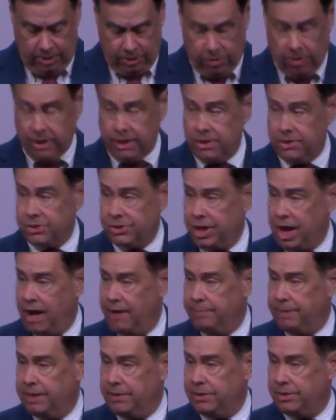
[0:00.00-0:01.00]
During his
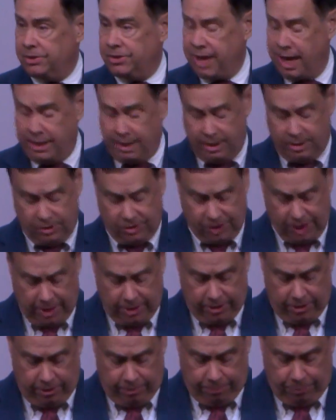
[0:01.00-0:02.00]
time in the Senate,
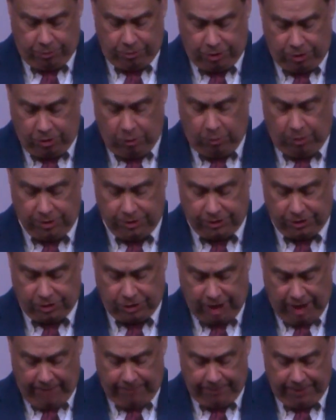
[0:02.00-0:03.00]
Senator Purdue was a
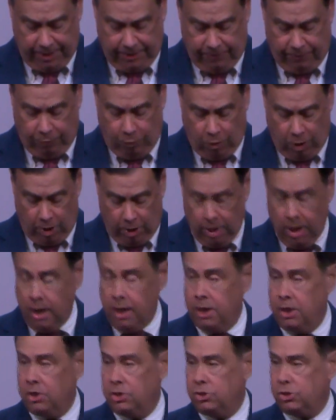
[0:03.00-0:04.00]
champion for
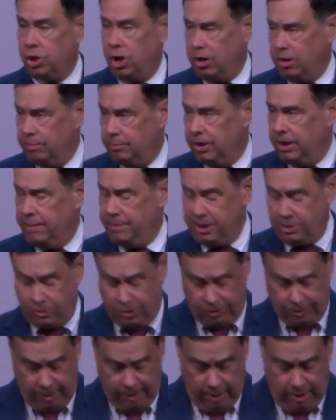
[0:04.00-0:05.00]
term
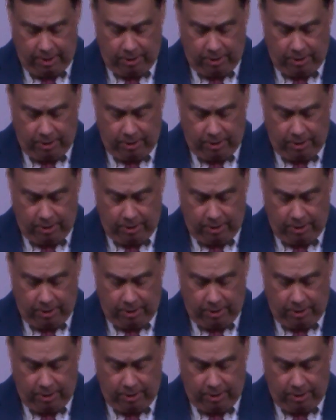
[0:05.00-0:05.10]
limits,